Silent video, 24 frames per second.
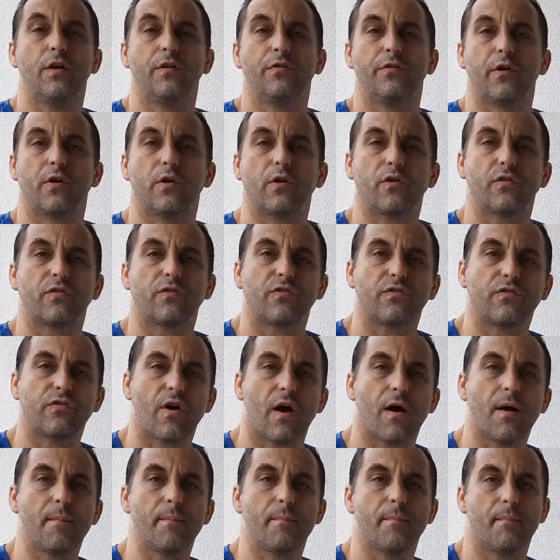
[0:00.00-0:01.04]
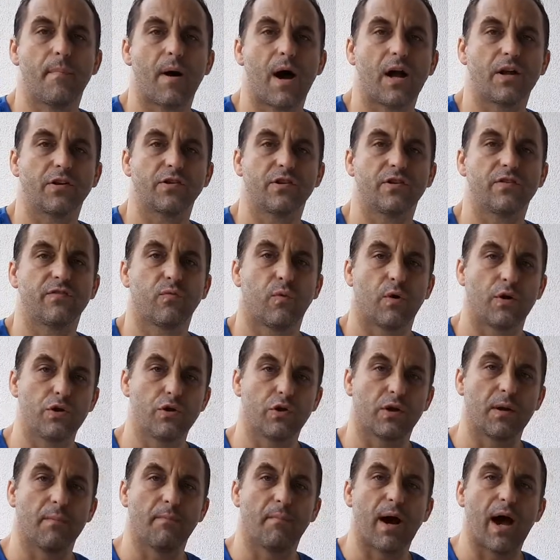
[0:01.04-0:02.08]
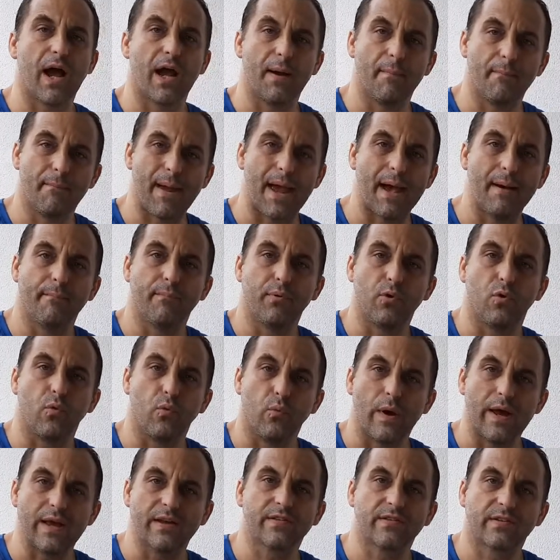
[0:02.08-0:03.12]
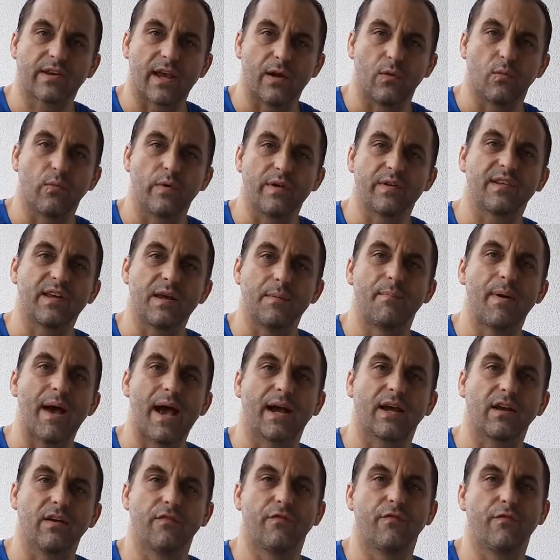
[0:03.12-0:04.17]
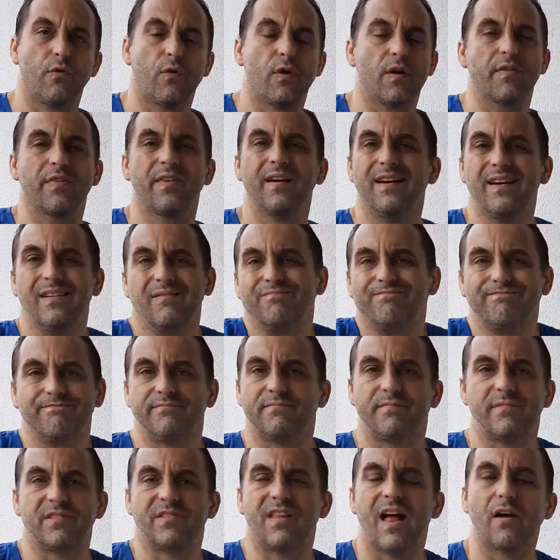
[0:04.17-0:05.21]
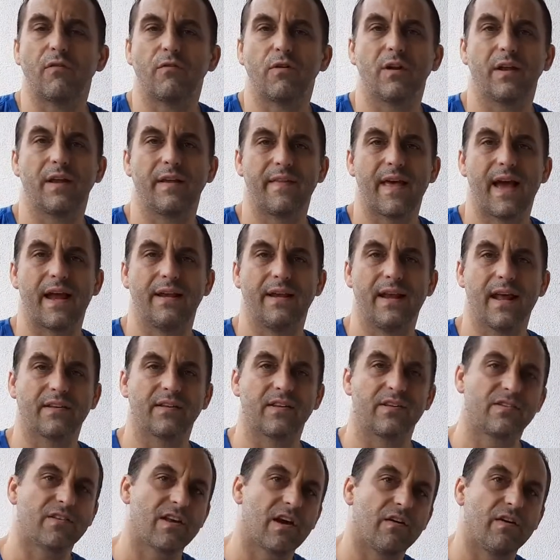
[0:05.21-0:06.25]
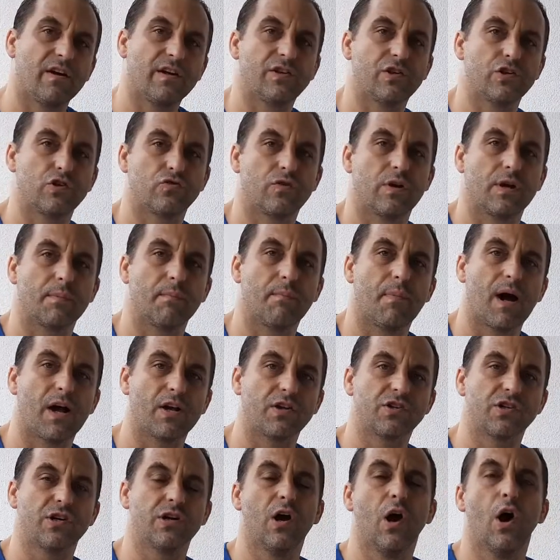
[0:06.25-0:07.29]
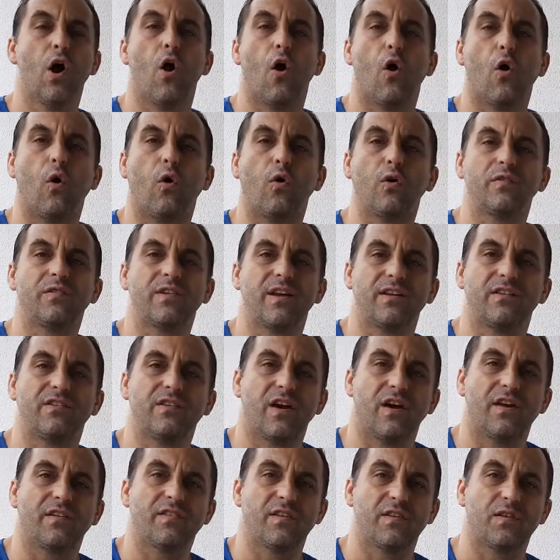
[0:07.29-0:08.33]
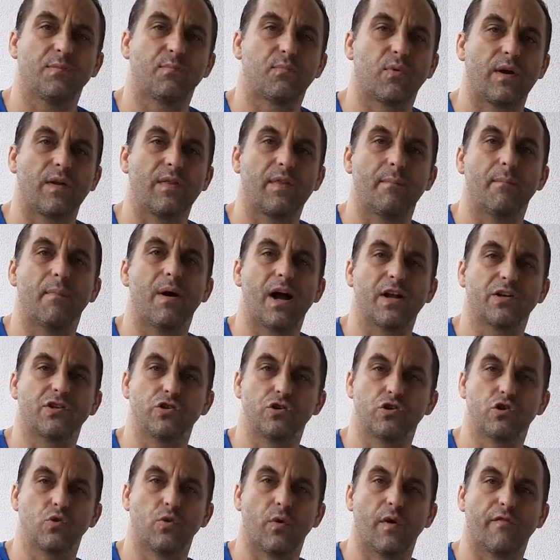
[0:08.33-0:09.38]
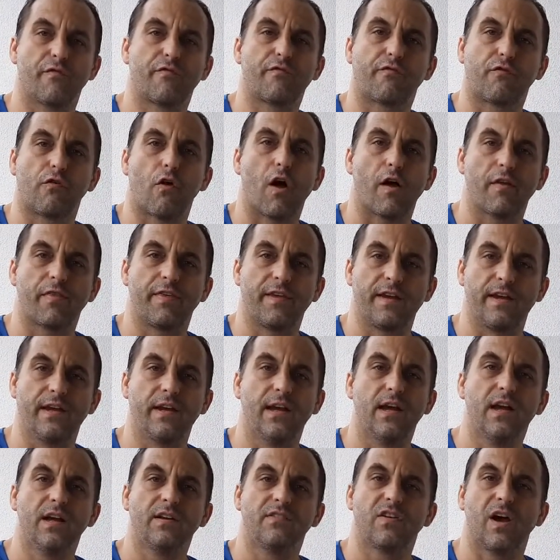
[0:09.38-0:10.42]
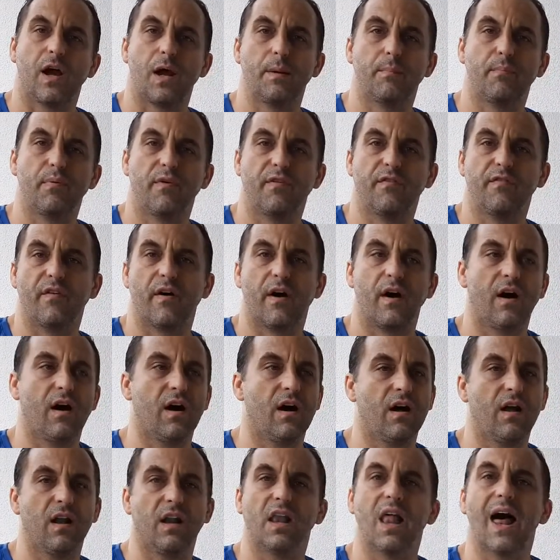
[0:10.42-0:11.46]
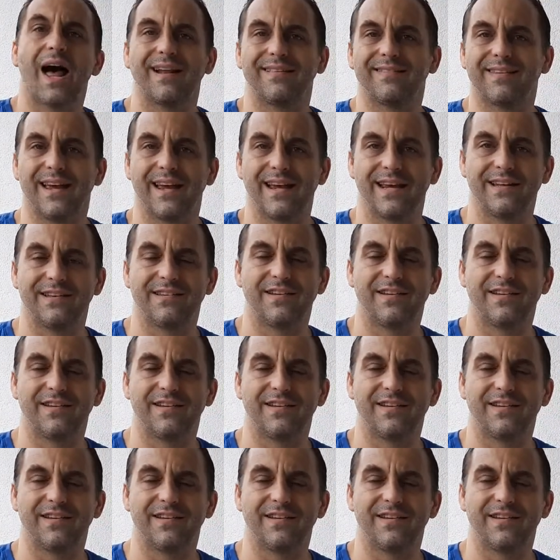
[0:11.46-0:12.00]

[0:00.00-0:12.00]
There are some matchas where you can buy a bamboo whisk and whisk it back and forth. It's not really that necessary to drink matcha. All that does is bring the matcha to a frothy type of latte